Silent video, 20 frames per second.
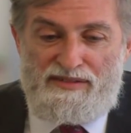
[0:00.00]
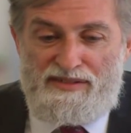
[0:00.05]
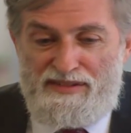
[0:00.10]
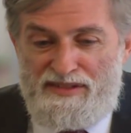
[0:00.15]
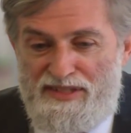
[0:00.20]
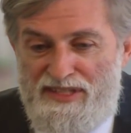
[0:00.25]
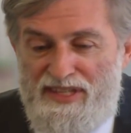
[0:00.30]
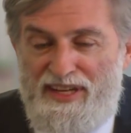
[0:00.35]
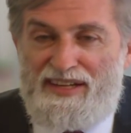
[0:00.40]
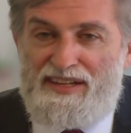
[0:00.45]

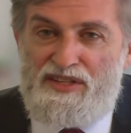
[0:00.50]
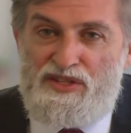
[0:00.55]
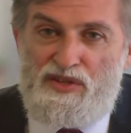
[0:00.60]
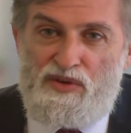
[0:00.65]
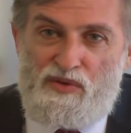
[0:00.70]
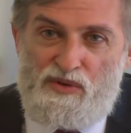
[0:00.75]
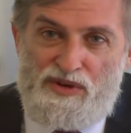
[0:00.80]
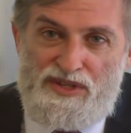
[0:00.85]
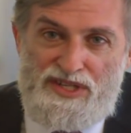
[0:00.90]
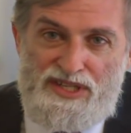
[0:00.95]
six
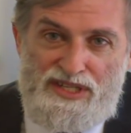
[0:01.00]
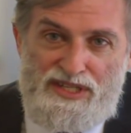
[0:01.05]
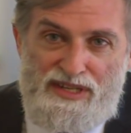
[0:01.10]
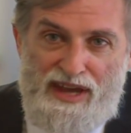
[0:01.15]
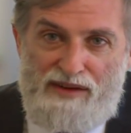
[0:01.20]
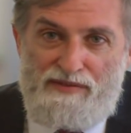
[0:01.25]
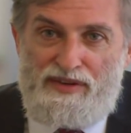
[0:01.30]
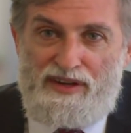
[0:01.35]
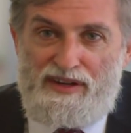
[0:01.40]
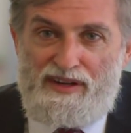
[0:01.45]
or
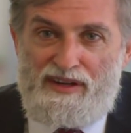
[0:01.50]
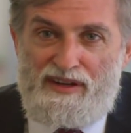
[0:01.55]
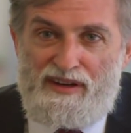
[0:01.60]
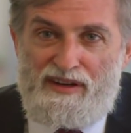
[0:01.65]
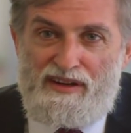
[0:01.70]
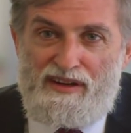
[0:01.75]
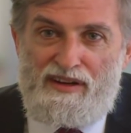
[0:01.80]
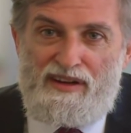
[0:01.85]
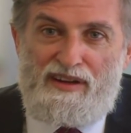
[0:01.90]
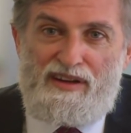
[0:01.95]

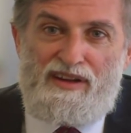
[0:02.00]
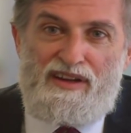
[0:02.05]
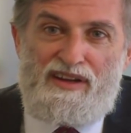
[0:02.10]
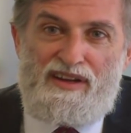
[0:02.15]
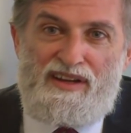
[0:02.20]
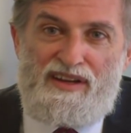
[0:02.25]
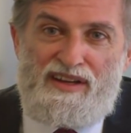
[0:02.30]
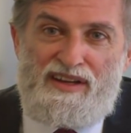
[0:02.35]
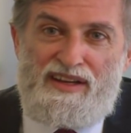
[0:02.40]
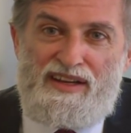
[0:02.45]
seven
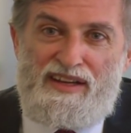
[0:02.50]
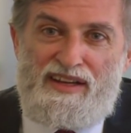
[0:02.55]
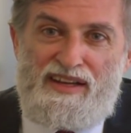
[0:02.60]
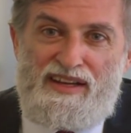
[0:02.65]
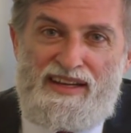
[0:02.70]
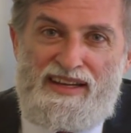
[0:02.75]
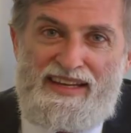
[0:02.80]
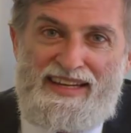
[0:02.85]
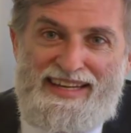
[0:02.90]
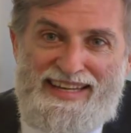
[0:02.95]

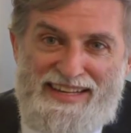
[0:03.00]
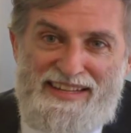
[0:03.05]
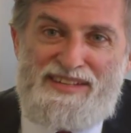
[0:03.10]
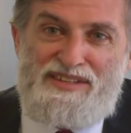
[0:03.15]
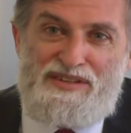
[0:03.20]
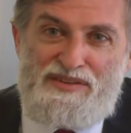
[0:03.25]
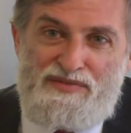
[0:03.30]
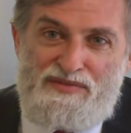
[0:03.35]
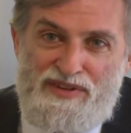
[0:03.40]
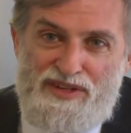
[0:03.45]

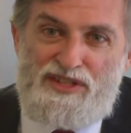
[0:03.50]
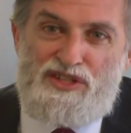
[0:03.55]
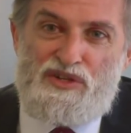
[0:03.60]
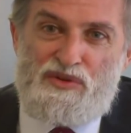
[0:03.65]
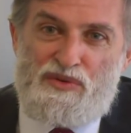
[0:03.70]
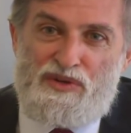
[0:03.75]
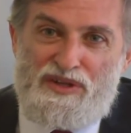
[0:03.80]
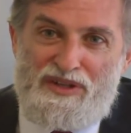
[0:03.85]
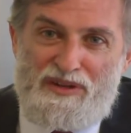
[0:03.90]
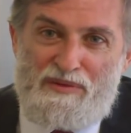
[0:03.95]

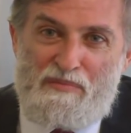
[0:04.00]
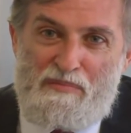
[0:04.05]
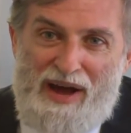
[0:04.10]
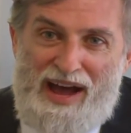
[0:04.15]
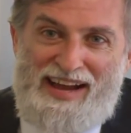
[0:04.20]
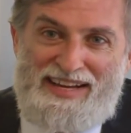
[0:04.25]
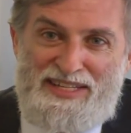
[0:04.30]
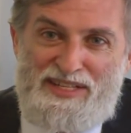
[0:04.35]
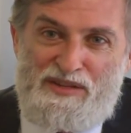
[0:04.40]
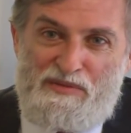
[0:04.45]
individual
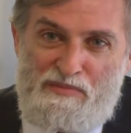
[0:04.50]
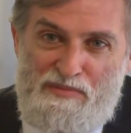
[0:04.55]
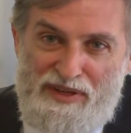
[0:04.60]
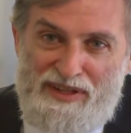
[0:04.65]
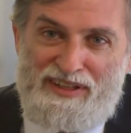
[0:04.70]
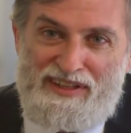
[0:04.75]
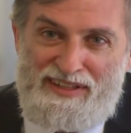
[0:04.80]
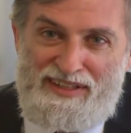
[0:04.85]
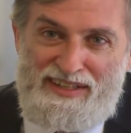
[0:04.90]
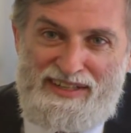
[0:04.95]

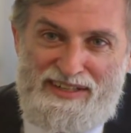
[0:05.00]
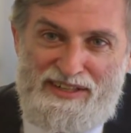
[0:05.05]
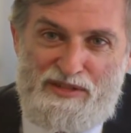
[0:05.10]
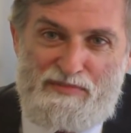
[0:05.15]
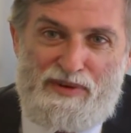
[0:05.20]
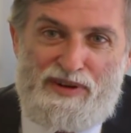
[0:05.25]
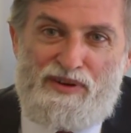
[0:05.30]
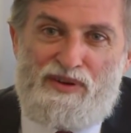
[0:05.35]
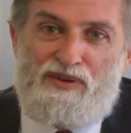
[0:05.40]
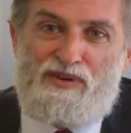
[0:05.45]
possibilities,
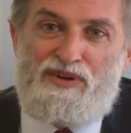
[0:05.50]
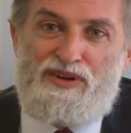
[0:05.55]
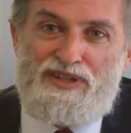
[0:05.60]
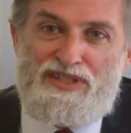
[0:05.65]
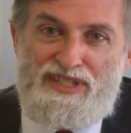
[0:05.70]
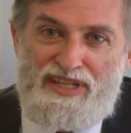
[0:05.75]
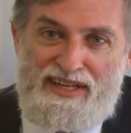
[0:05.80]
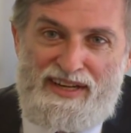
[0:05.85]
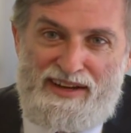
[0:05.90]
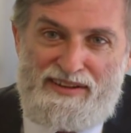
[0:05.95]
but all
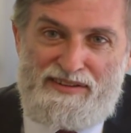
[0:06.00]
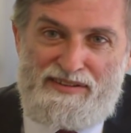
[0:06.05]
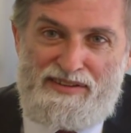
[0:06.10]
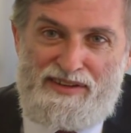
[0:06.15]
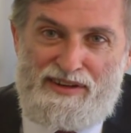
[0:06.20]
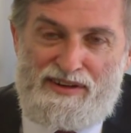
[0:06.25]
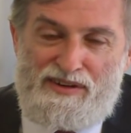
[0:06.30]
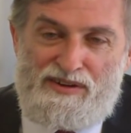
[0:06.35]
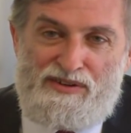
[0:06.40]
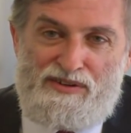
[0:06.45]
together
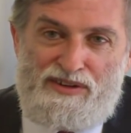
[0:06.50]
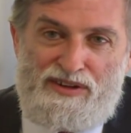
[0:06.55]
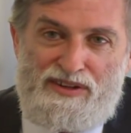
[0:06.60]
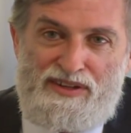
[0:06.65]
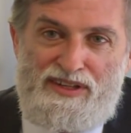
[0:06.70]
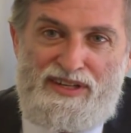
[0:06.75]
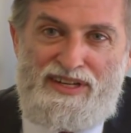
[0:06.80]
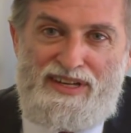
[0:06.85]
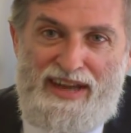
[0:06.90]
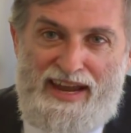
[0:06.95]
they're called
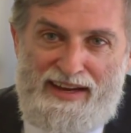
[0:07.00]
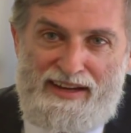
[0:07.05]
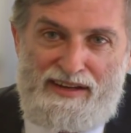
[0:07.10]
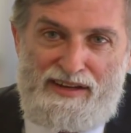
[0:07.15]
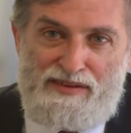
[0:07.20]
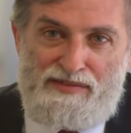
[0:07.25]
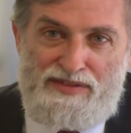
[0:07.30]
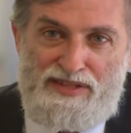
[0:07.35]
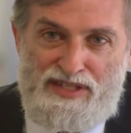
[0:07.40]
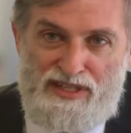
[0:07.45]
the
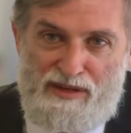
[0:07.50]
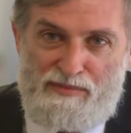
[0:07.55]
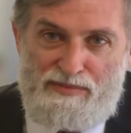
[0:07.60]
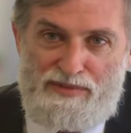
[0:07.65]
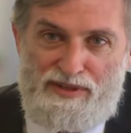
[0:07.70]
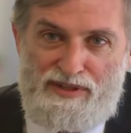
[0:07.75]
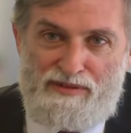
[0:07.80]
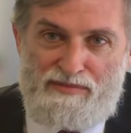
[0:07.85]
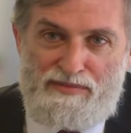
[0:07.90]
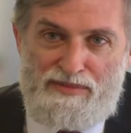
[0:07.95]
negative
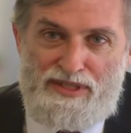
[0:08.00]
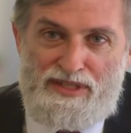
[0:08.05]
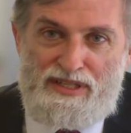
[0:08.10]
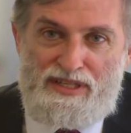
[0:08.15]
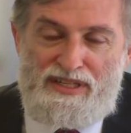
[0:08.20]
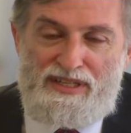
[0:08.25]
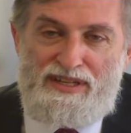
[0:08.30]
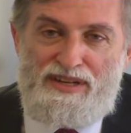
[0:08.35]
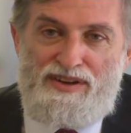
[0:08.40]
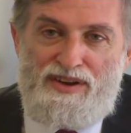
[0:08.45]
symptoms.
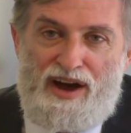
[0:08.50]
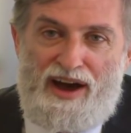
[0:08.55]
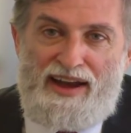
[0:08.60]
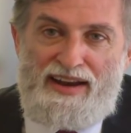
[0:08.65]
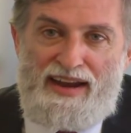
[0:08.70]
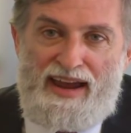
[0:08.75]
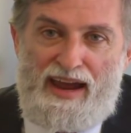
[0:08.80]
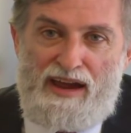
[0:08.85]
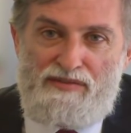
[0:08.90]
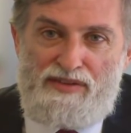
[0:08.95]
Not
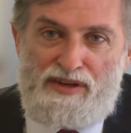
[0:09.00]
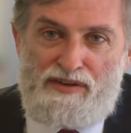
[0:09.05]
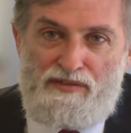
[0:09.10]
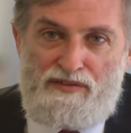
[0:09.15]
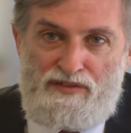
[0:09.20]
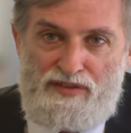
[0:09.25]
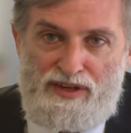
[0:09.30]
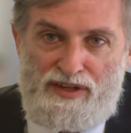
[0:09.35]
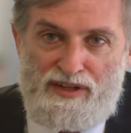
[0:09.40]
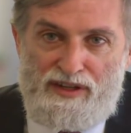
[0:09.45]
having
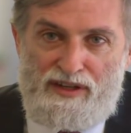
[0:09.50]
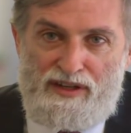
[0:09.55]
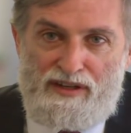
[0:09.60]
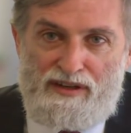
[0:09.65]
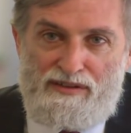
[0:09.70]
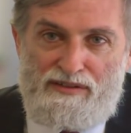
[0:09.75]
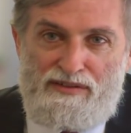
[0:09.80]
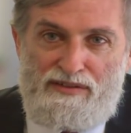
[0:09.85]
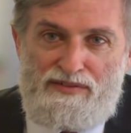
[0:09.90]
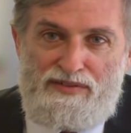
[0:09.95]

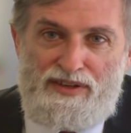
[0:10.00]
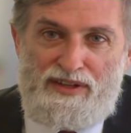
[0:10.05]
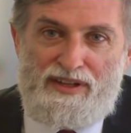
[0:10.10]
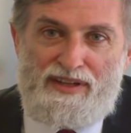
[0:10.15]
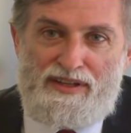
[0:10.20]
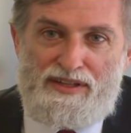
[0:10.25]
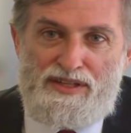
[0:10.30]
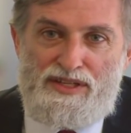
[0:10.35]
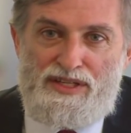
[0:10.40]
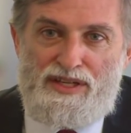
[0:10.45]

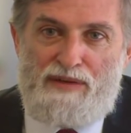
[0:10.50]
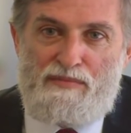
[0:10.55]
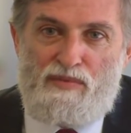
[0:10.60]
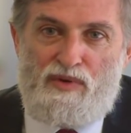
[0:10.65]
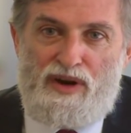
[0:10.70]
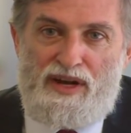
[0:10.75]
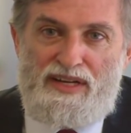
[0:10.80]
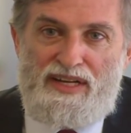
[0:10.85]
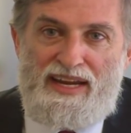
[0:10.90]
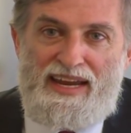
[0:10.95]
feeling
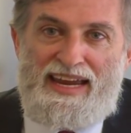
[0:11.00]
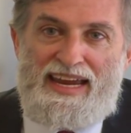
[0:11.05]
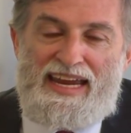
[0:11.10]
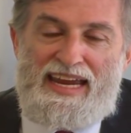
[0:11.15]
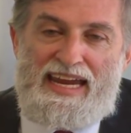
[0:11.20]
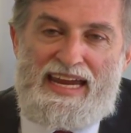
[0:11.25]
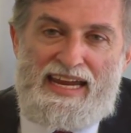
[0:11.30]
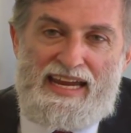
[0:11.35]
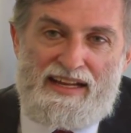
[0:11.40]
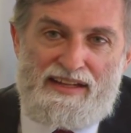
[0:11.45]
somewhat
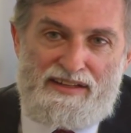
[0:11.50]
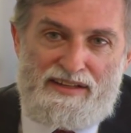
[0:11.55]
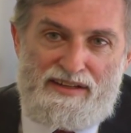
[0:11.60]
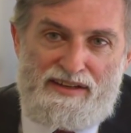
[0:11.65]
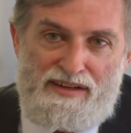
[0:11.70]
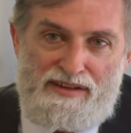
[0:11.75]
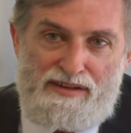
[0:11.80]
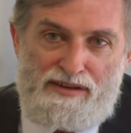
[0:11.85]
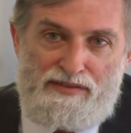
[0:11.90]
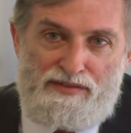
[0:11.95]

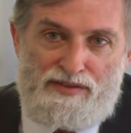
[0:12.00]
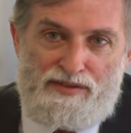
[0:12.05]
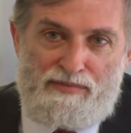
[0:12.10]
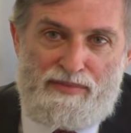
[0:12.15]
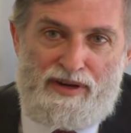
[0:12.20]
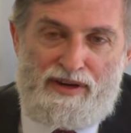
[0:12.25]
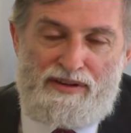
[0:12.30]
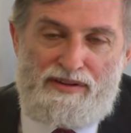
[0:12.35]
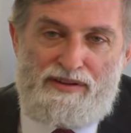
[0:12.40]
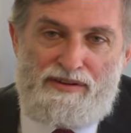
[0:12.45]
alienated from
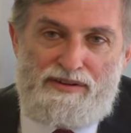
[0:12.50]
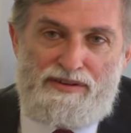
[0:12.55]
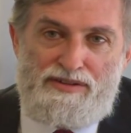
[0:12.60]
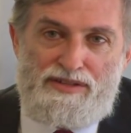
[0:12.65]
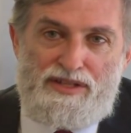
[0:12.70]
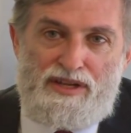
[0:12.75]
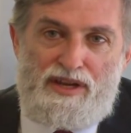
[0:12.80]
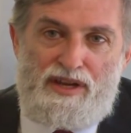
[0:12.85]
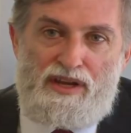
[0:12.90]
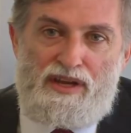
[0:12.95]
others,